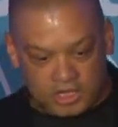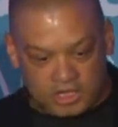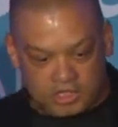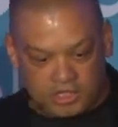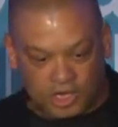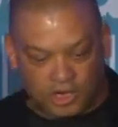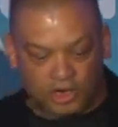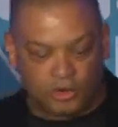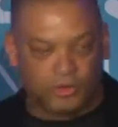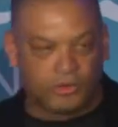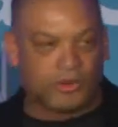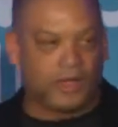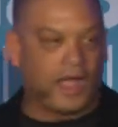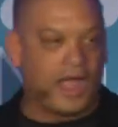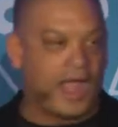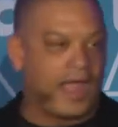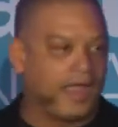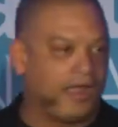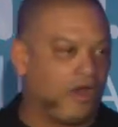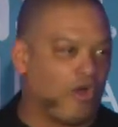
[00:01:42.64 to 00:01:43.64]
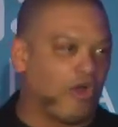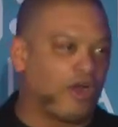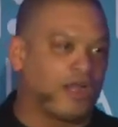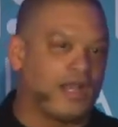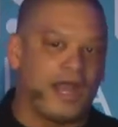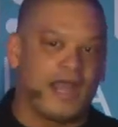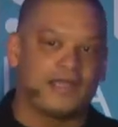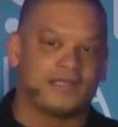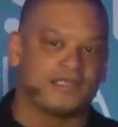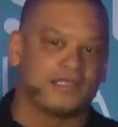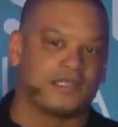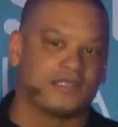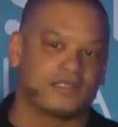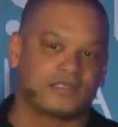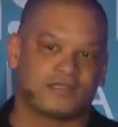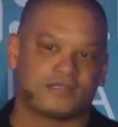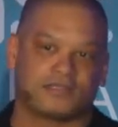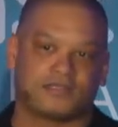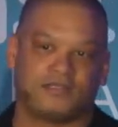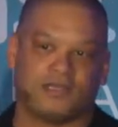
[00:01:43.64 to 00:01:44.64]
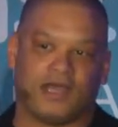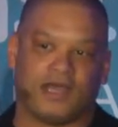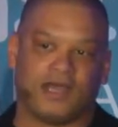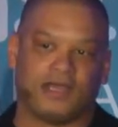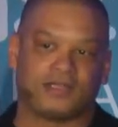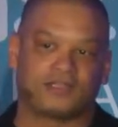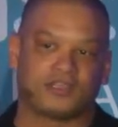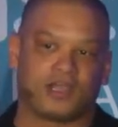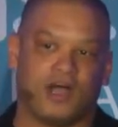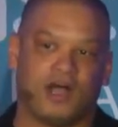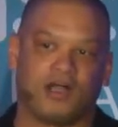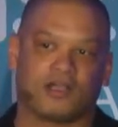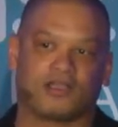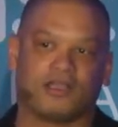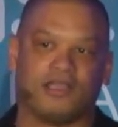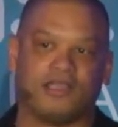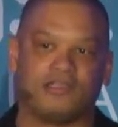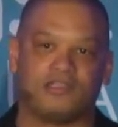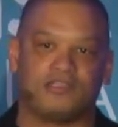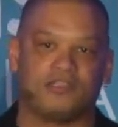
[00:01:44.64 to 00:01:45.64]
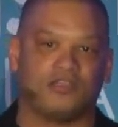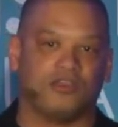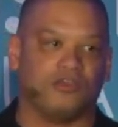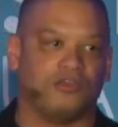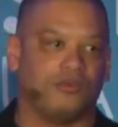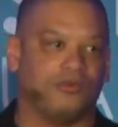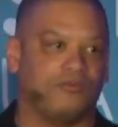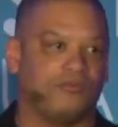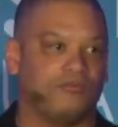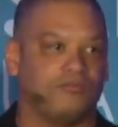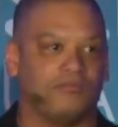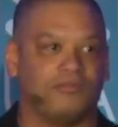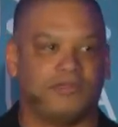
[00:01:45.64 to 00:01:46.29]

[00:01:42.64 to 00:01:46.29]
So, I organize this uh, talk into